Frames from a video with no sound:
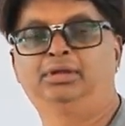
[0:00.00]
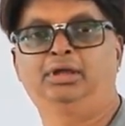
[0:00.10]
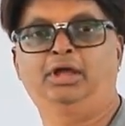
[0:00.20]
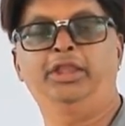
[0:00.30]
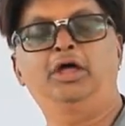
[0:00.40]

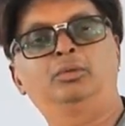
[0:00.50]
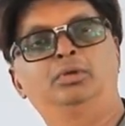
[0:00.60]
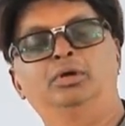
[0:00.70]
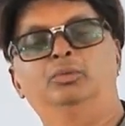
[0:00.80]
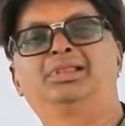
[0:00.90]
And
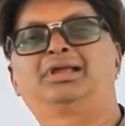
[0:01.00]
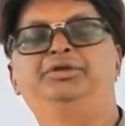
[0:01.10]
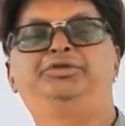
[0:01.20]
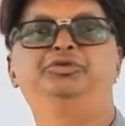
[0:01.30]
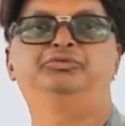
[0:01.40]
now we'll
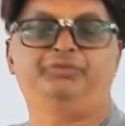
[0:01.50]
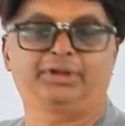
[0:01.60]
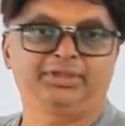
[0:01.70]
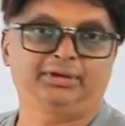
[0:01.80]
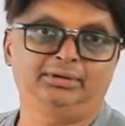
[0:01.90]
continue
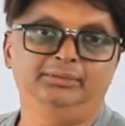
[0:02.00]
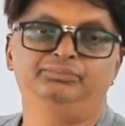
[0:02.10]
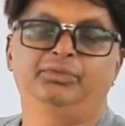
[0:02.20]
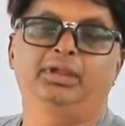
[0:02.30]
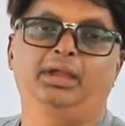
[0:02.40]
further
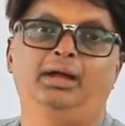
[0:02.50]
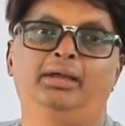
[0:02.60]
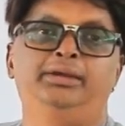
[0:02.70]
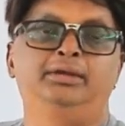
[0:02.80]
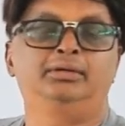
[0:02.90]

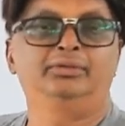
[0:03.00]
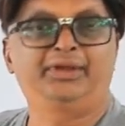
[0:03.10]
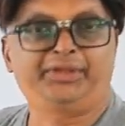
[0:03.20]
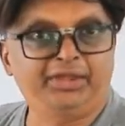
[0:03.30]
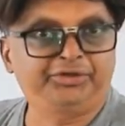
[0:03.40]
under
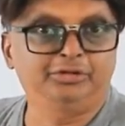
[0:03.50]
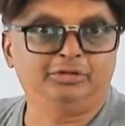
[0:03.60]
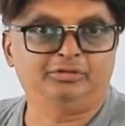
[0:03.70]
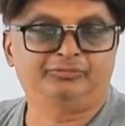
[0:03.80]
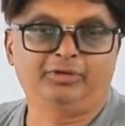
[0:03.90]
the
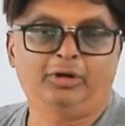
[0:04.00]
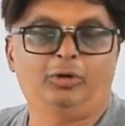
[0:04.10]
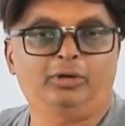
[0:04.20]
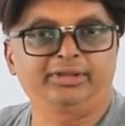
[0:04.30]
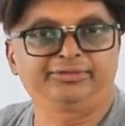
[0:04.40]
title of
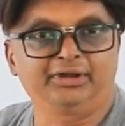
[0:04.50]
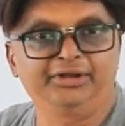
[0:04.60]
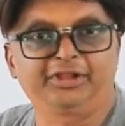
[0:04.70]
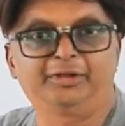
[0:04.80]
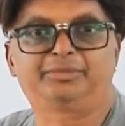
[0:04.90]

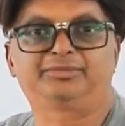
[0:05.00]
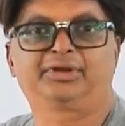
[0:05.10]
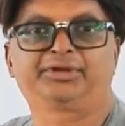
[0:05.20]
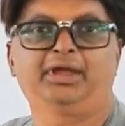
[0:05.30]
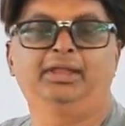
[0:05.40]
horizontal
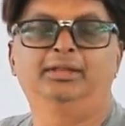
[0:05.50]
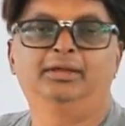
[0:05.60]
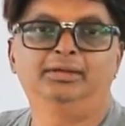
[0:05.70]
projectile.